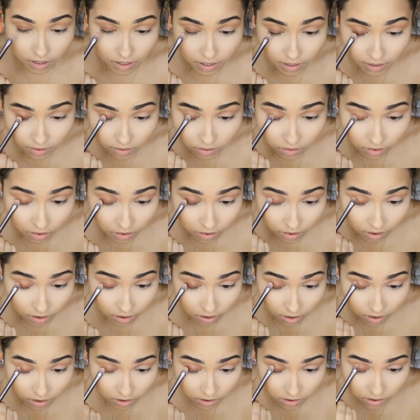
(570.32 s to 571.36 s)
it
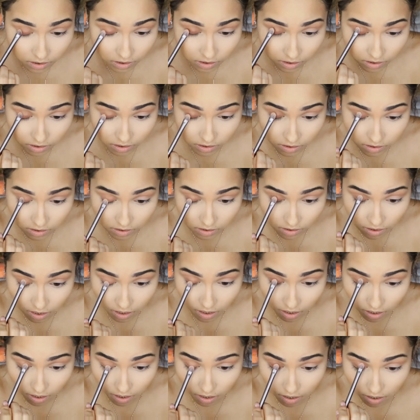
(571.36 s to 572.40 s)
looks
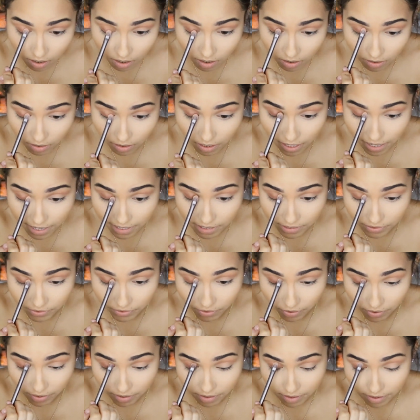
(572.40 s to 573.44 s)
a lot
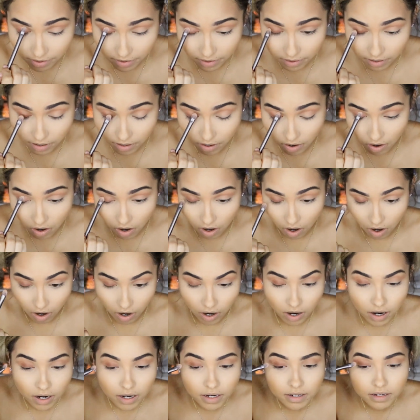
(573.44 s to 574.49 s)
darker
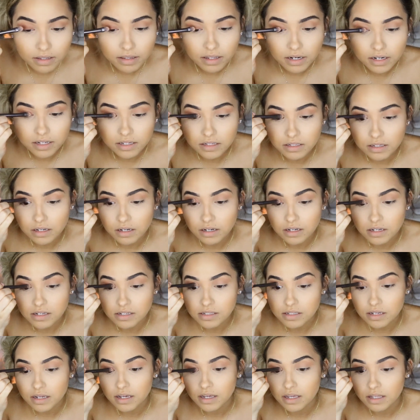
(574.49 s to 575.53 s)
on than it
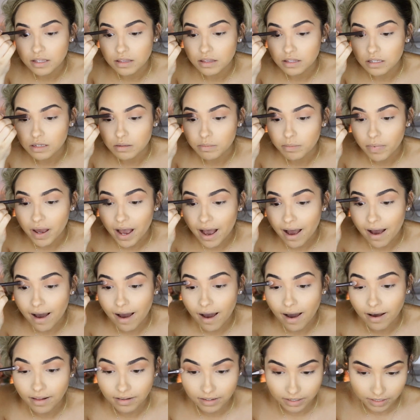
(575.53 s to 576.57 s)
does in the
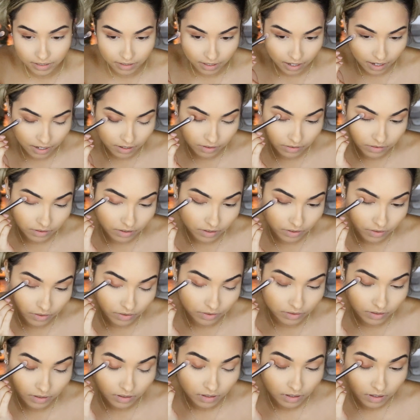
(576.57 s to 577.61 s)
palette. I don't
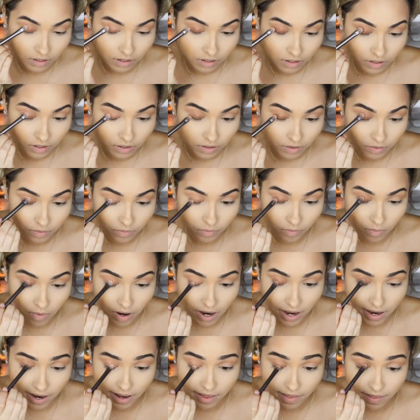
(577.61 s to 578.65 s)
know
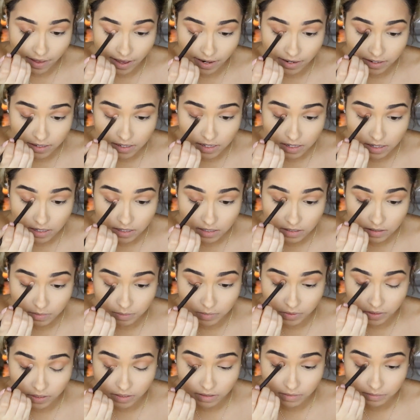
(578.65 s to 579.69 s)
why that is,
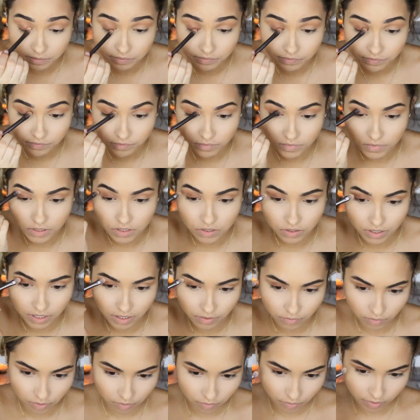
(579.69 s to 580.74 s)
but it's
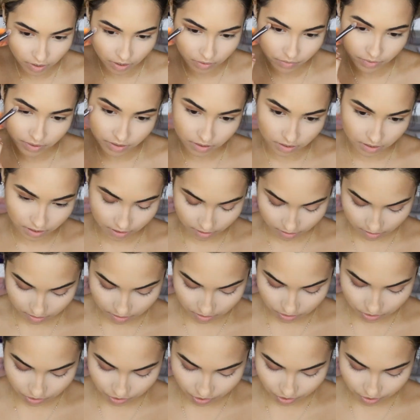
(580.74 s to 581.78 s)
okay. We'll work with it
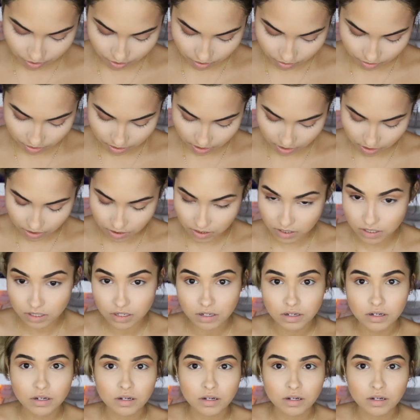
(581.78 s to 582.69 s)
because your girl does